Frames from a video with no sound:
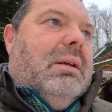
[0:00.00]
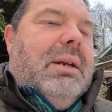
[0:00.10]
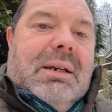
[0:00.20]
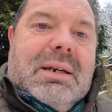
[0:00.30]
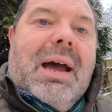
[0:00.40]

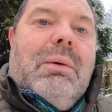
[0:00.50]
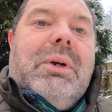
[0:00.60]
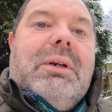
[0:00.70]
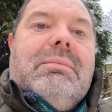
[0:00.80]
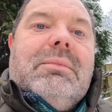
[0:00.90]
dig
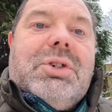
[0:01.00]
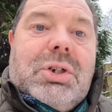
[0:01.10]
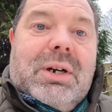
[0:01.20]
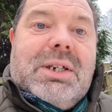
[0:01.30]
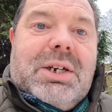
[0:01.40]
down and
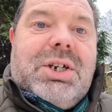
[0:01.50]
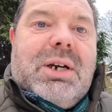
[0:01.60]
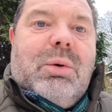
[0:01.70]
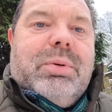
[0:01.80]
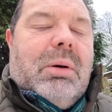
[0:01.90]
sort his ashes
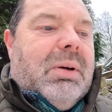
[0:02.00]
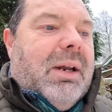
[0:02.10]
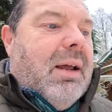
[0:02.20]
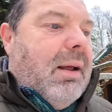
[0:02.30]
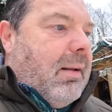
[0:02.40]
out
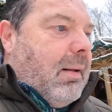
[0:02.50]
properly.